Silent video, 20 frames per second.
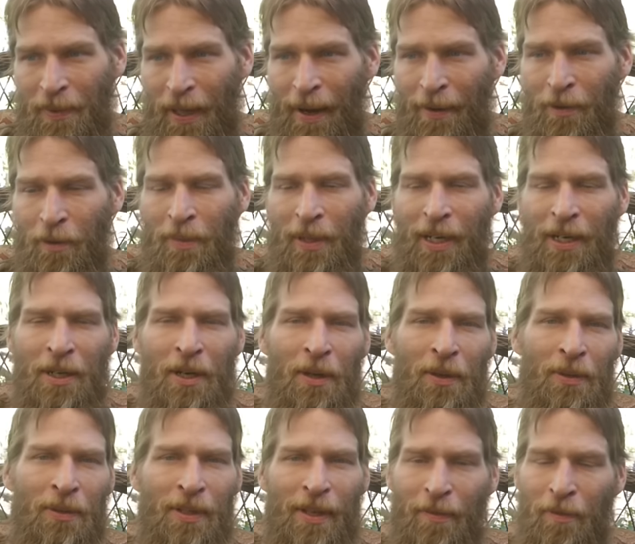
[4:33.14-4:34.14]
everybody
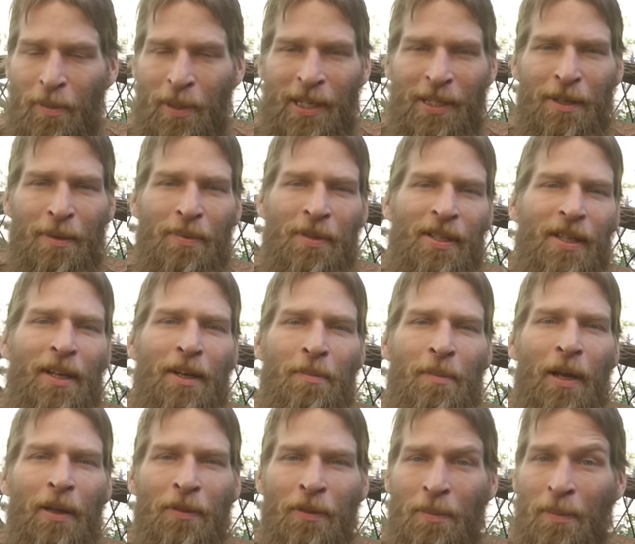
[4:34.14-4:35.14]
knows, everybody's upset
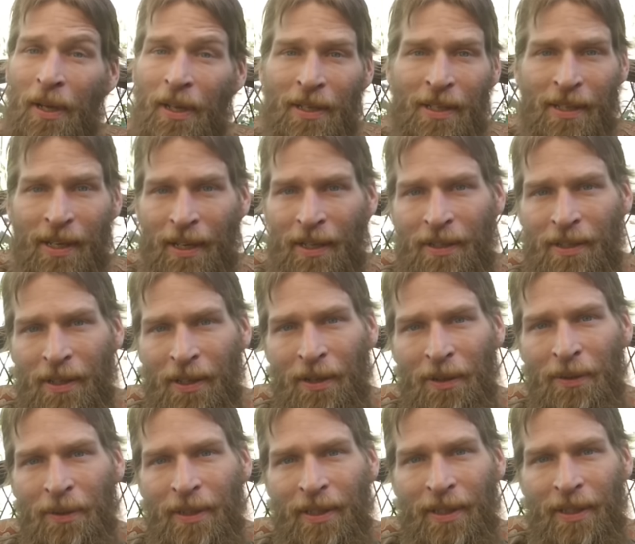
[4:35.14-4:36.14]
about the
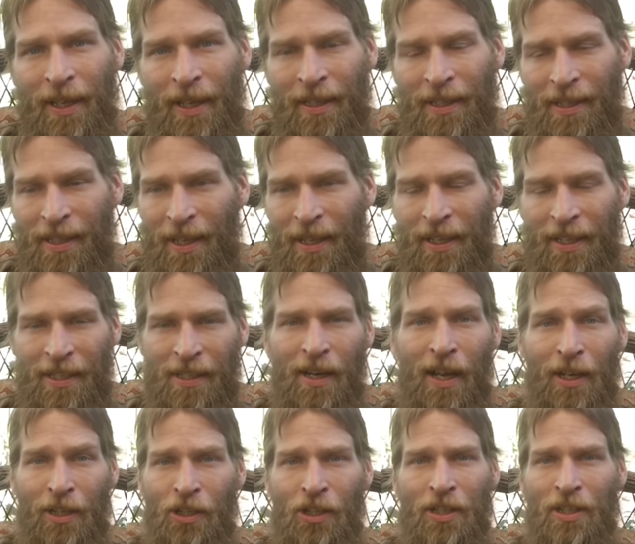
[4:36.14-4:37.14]
Monsanto and, and saying it's
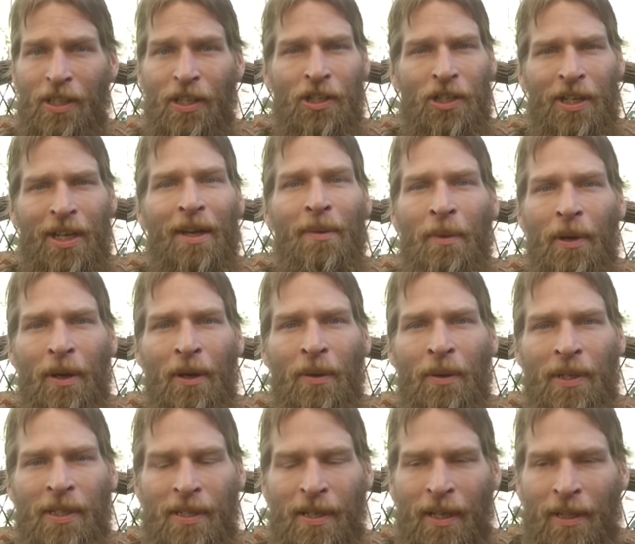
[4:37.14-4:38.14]
not just the
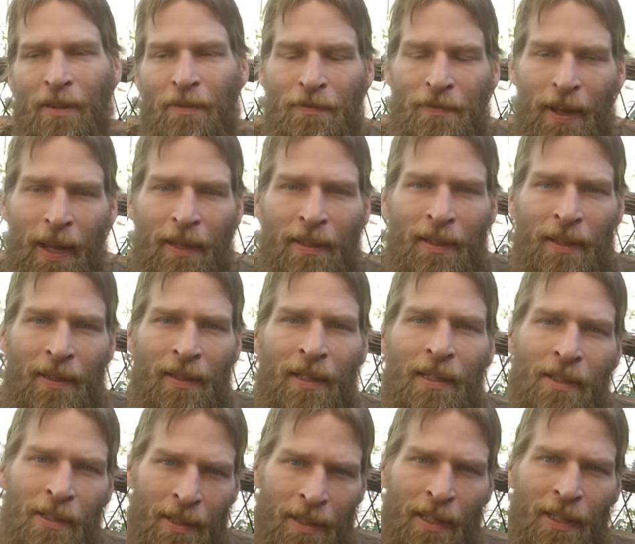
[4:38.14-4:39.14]
GMO, it's not the fact that
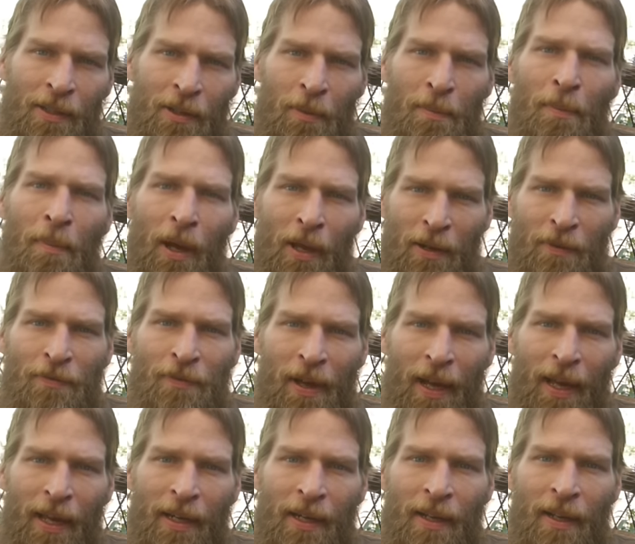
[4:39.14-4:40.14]
these things are
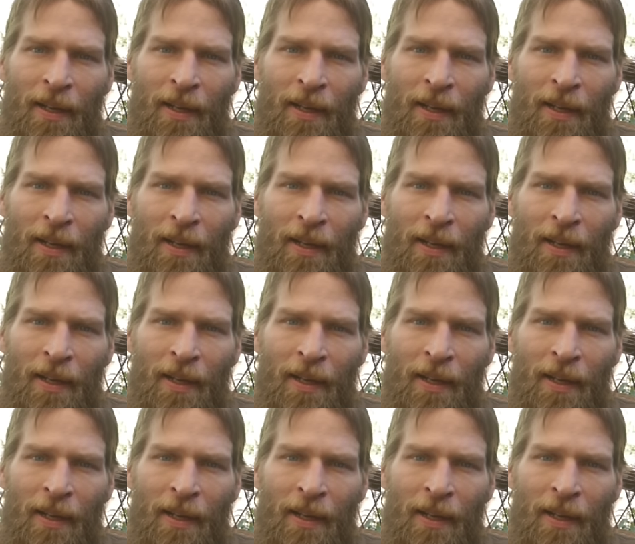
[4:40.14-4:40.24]
modified.